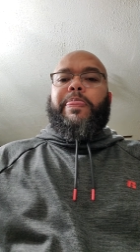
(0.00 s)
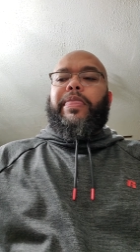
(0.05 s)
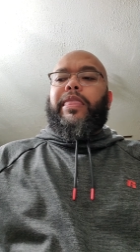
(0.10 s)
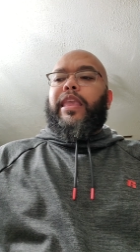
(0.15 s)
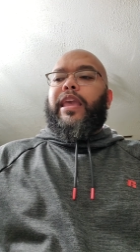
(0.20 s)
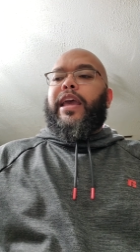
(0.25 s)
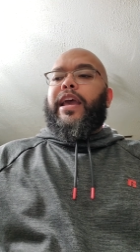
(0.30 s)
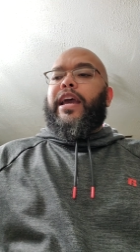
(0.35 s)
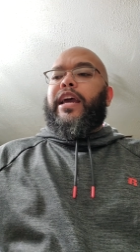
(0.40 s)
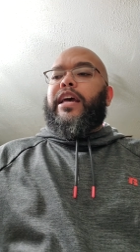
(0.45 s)

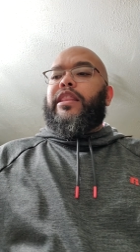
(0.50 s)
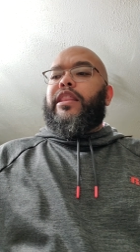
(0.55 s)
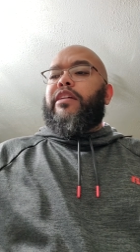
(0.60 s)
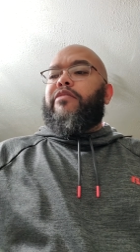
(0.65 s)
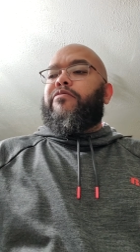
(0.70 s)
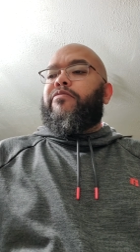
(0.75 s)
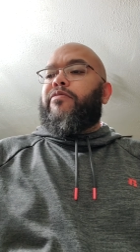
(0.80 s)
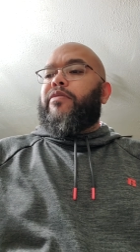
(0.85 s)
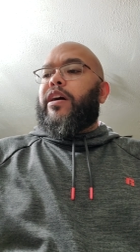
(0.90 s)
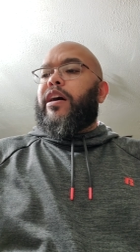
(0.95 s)
And
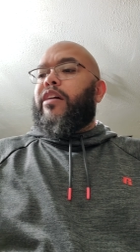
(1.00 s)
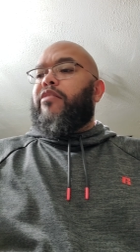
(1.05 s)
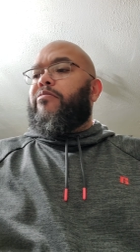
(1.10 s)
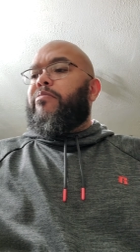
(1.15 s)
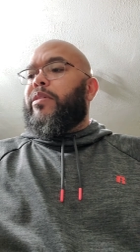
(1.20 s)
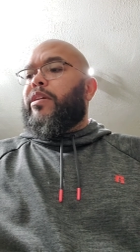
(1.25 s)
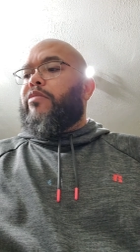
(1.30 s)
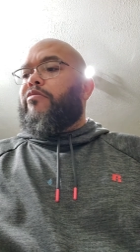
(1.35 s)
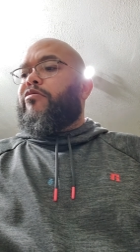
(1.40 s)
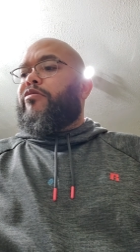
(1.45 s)
I've
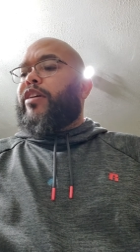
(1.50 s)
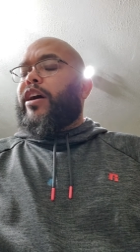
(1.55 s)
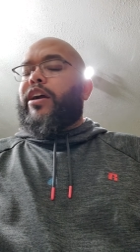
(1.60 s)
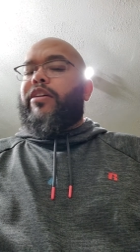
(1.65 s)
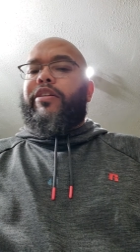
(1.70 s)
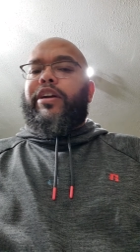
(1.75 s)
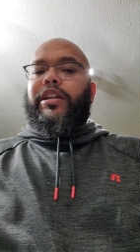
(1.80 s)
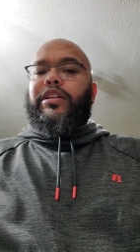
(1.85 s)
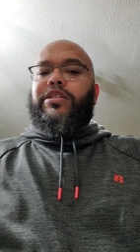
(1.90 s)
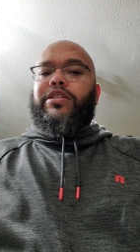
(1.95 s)
been
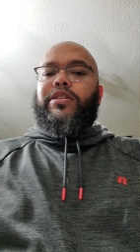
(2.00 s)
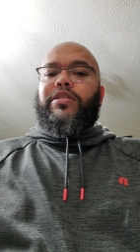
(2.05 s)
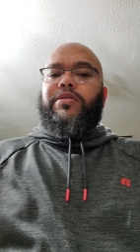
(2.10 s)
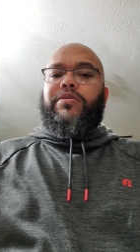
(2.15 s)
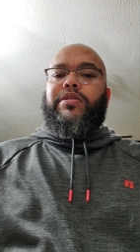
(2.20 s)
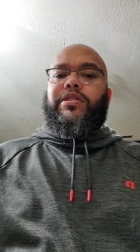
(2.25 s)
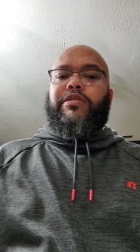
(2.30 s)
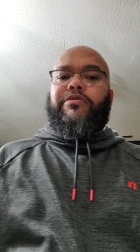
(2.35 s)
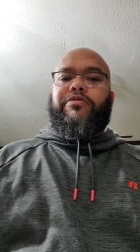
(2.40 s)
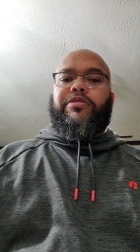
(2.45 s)
firing 2
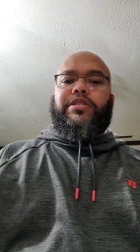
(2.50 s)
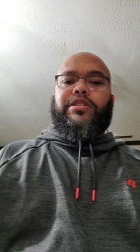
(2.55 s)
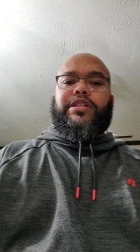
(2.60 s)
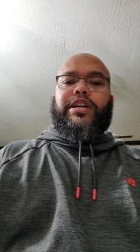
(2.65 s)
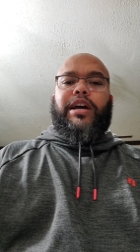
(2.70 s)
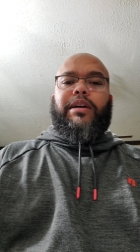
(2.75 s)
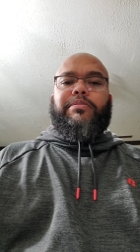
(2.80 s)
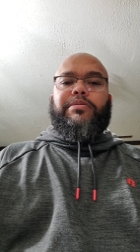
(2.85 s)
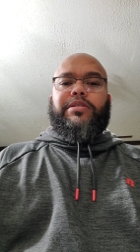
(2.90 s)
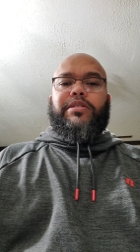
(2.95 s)
different
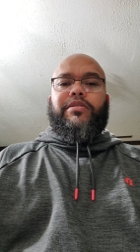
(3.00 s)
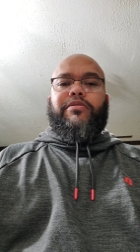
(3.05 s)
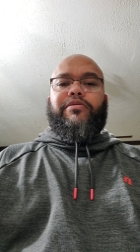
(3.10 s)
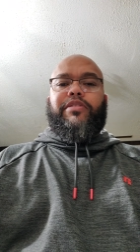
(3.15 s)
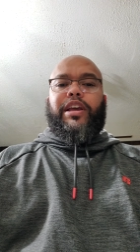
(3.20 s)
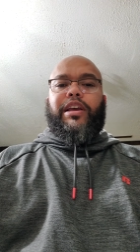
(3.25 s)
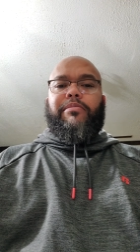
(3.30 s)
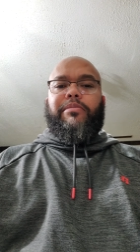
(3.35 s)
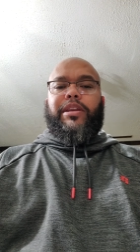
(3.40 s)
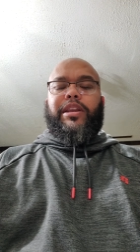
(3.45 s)
types of
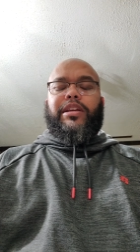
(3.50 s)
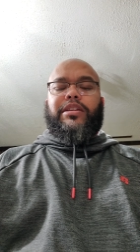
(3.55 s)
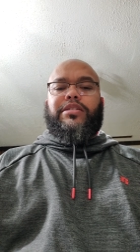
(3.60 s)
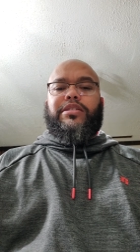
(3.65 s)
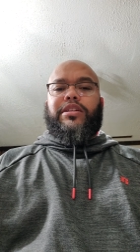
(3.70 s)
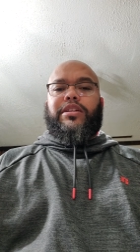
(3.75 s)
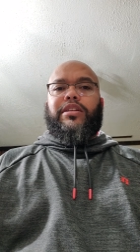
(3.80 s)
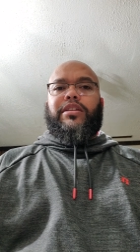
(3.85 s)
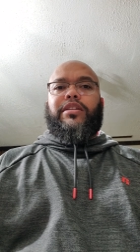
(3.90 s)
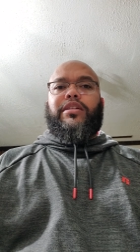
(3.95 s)

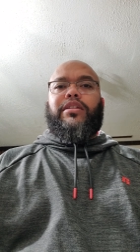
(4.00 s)
ammunition